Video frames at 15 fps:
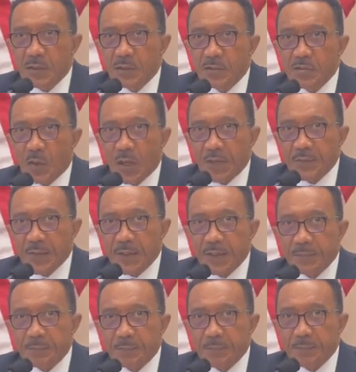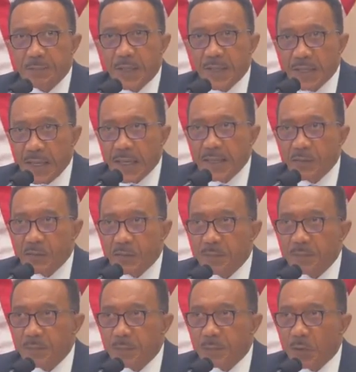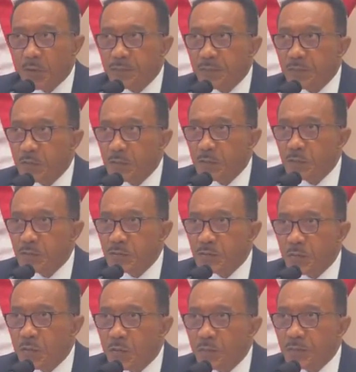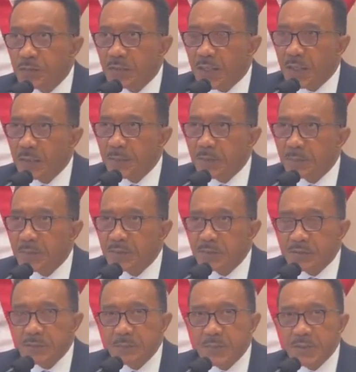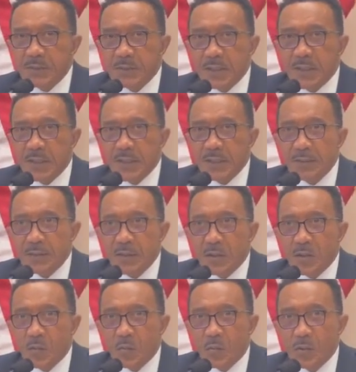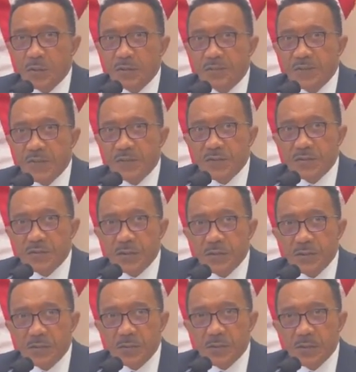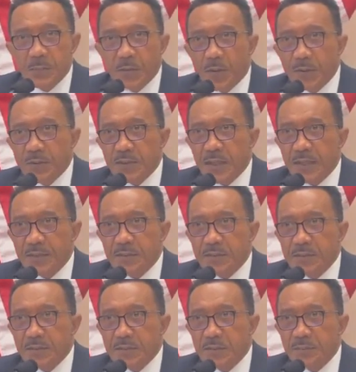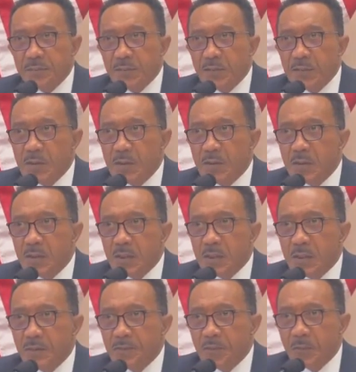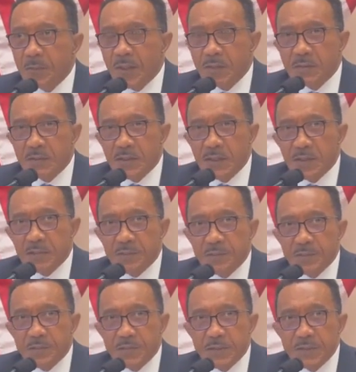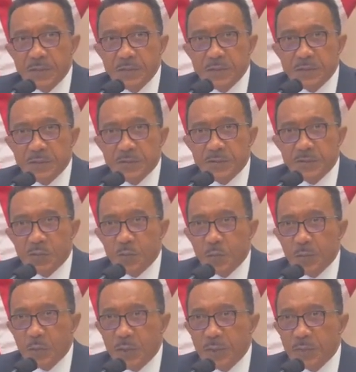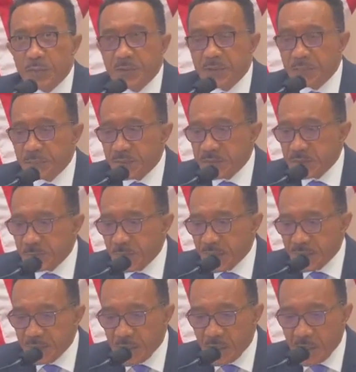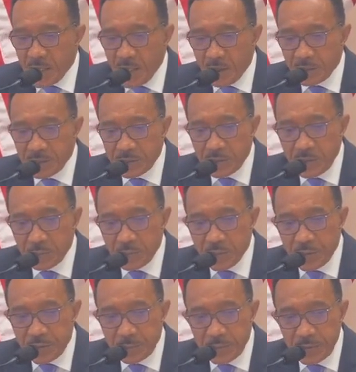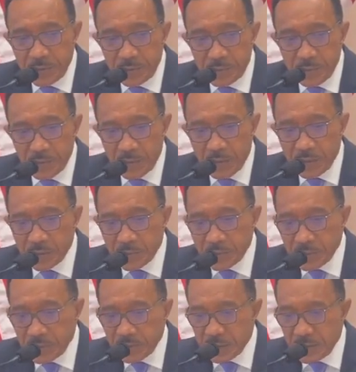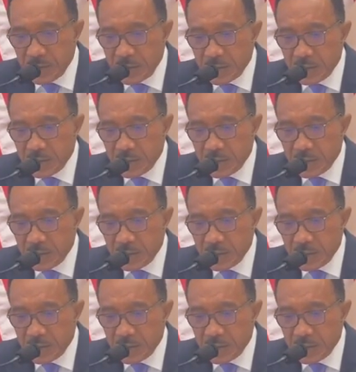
So I've had my eye on both of those over time. I must admit, I worked feverishly on the apartheid system for about 10 or 15 years until we were able to get Mr. Mandela out and then brought him here to the country, and